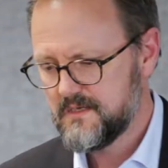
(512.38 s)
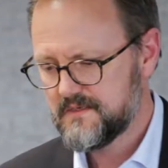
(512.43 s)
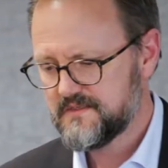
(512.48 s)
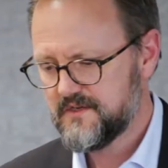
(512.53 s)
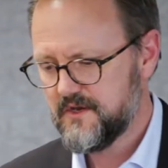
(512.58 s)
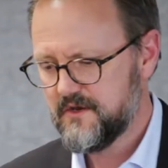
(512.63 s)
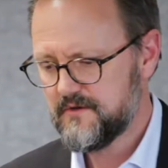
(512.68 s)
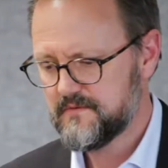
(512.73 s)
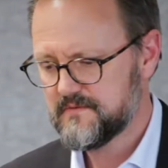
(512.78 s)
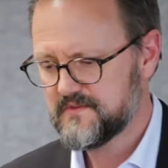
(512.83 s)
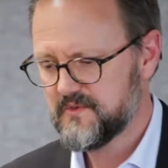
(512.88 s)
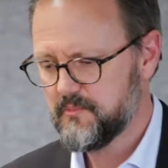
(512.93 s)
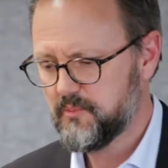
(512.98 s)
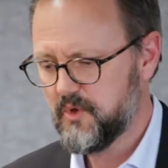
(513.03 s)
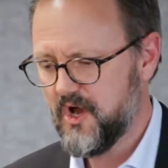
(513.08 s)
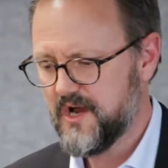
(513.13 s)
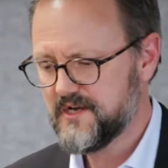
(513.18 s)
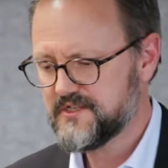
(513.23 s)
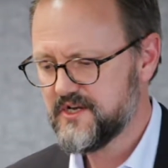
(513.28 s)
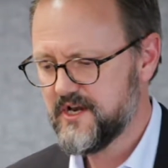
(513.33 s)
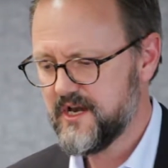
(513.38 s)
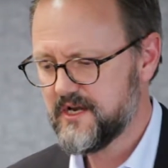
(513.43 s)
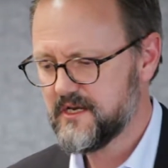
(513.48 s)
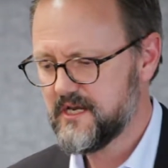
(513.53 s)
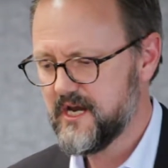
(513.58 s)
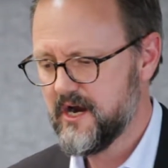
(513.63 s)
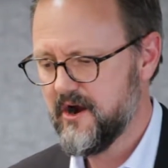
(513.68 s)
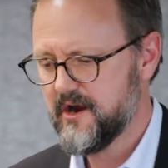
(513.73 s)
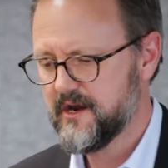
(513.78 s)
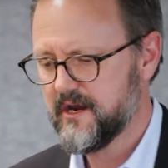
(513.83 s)
So supply chain
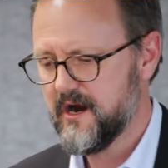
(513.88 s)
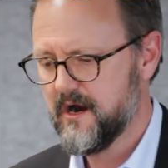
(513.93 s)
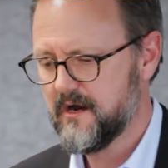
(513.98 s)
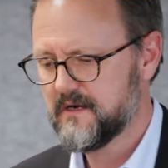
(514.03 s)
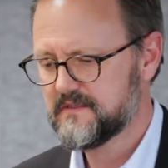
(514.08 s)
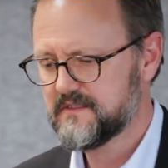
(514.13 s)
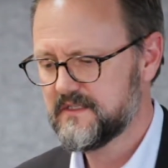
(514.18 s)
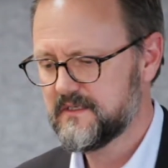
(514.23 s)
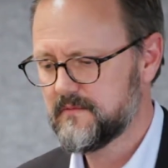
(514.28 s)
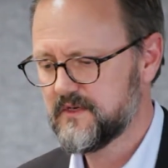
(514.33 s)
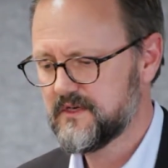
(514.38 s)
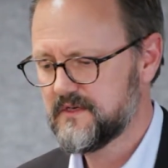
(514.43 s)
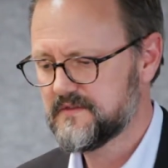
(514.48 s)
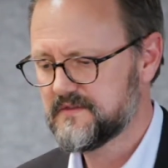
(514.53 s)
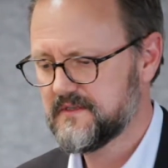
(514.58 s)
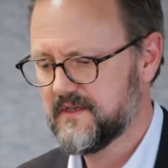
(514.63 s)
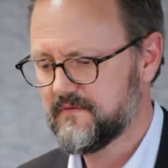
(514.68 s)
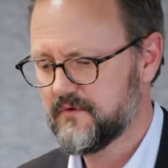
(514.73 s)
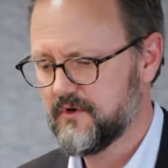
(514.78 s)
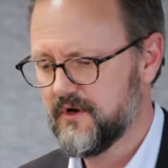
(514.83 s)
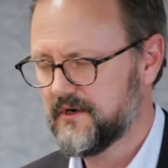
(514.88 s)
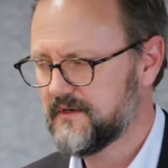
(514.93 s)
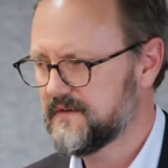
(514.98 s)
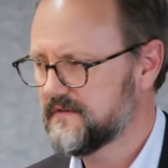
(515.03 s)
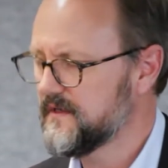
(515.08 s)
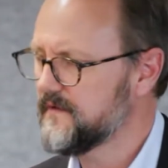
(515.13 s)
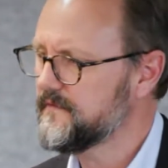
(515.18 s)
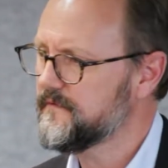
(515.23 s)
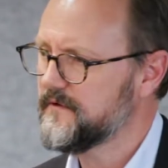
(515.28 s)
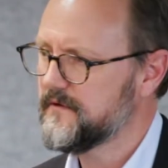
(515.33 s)
carrying R&D because they've got a
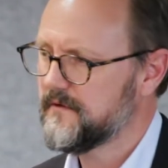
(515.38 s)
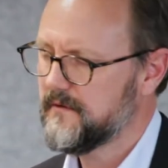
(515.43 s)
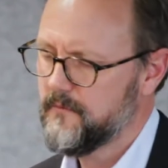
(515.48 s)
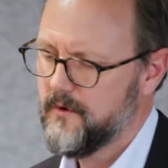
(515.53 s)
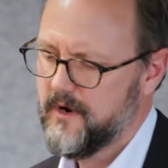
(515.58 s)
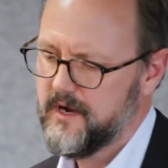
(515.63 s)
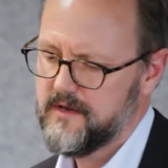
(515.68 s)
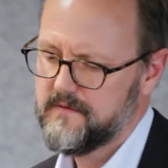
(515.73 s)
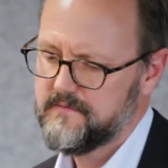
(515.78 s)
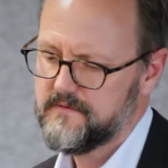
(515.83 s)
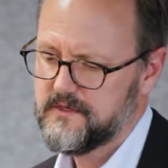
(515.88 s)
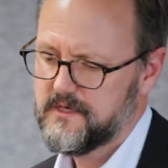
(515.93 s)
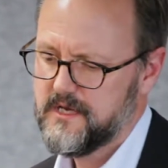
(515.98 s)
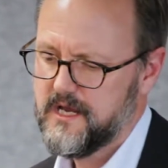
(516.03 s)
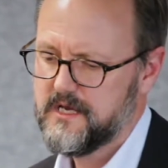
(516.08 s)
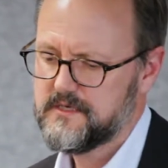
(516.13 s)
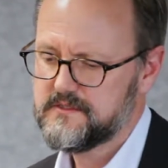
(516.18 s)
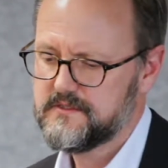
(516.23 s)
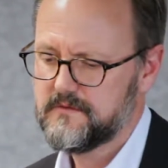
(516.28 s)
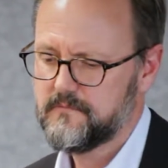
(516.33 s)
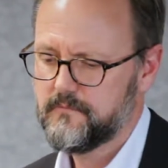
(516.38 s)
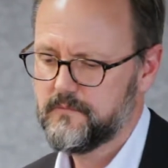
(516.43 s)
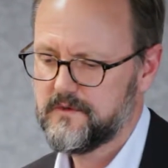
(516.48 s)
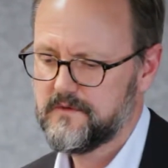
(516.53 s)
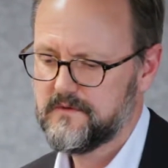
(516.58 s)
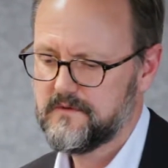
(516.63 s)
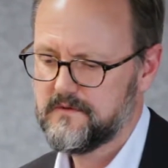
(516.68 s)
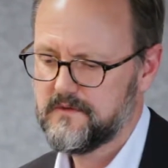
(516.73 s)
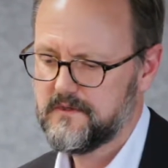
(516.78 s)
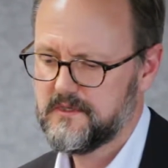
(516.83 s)
different way of engaging
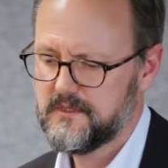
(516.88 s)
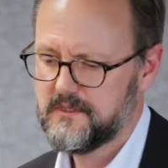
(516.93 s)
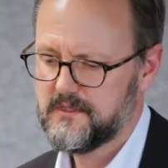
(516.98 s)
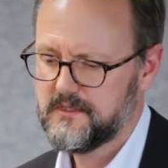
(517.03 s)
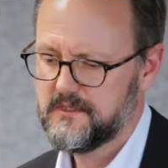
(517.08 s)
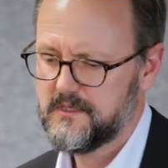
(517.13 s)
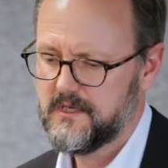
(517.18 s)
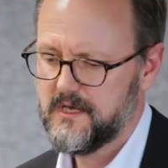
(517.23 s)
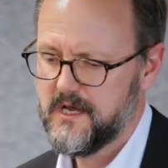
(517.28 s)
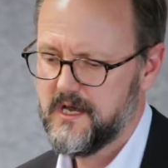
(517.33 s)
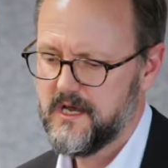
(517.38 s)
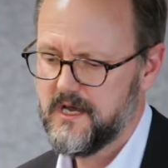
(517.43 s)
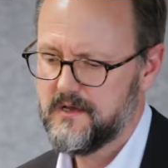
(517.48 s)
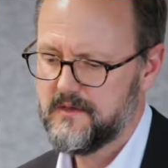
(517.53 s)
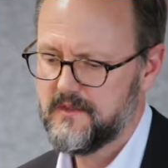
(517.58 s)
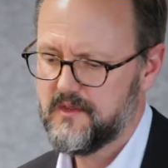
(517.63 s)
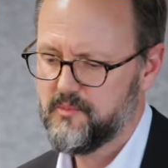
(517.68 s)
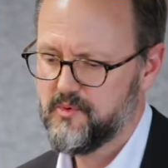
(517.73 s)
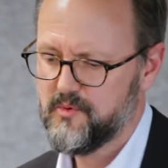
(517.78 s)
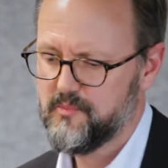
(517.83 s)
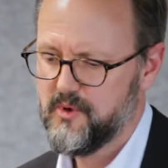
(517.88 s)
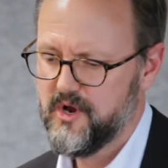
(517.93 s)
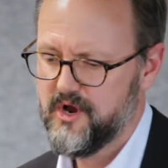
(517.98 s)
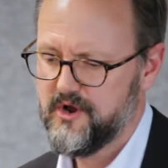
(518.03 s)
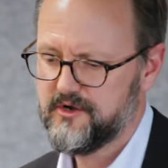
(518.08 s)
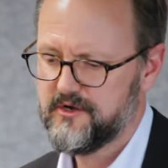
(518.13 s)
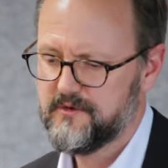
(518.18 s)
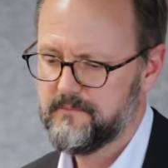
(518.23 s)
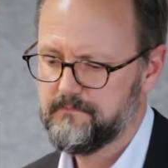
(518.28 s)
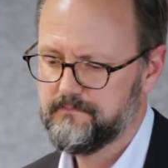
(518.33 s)
with the
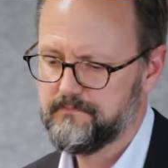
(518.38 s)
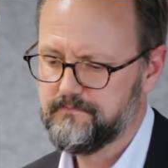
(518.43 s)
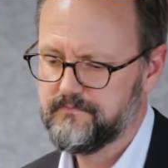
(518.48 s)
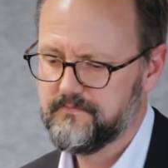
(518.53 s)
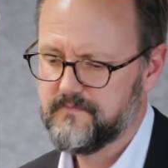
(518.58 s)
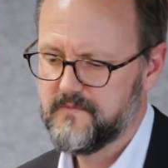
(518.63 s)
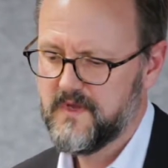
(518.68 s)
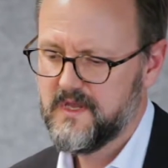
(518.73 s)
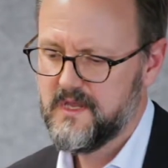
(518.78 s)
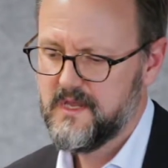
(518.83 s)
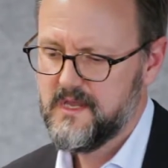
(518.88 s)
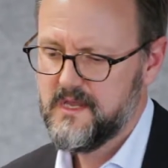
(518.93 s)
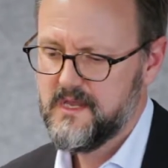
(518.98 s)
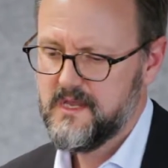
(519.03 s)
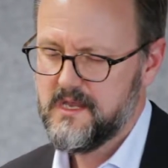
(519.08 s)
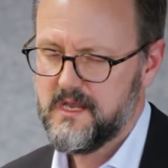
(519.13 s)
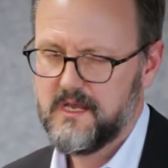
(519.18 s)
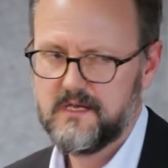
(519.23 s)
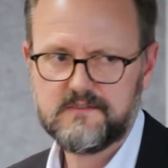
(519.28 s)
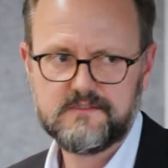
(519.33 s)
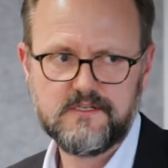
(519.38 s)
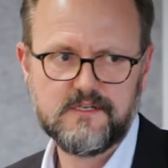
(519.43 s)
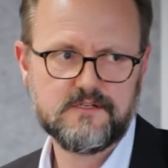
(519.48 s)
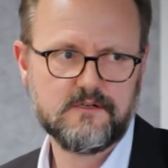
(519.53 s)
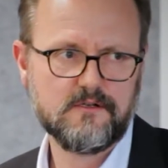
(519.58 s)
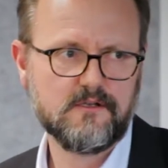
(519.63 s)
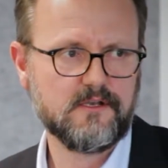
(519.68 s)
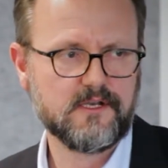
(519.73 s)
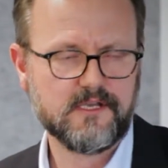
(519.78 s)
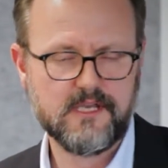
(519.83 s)
proponent. And
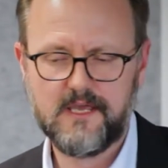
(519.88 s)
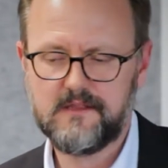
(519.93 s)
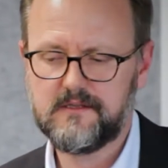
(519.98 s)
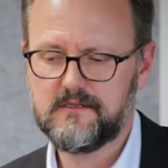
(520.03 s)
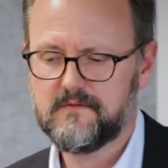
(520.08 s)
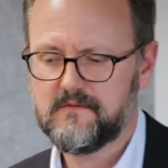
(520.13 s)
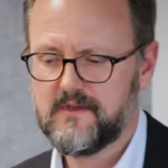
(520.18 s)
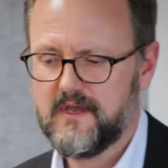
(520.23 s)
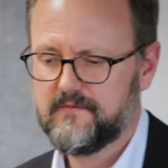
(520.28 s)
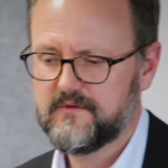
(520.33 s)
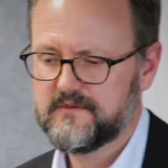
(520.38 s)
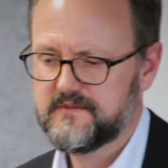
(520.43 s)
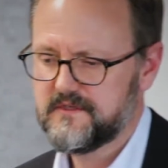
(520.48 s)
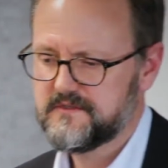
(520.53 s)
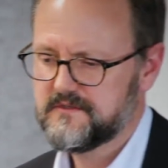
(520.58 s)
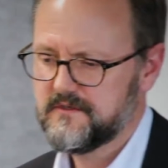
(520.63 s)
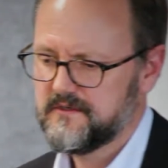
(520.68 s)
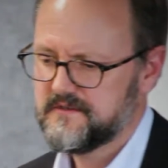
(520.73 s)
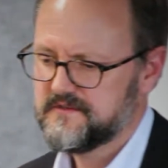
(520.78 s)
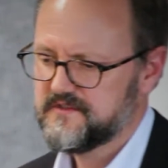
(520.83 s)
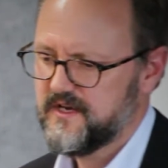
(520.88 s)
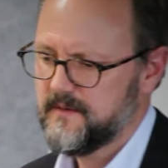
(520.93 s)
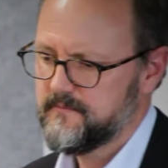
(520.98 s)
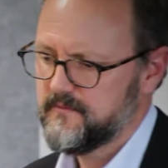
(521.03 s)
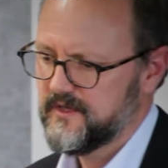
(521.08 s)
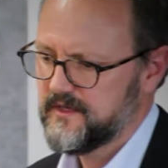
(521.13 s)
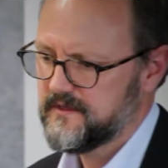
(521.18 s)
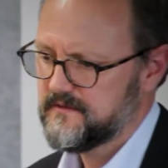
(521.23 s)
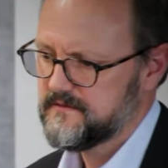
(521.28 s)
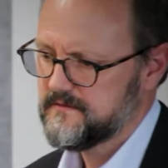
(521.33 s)
digital, I gather you've covered digital in some
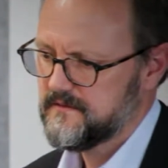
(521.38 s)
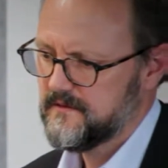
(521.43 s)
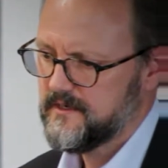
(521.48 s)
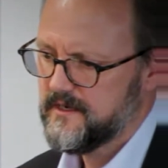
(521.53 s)
length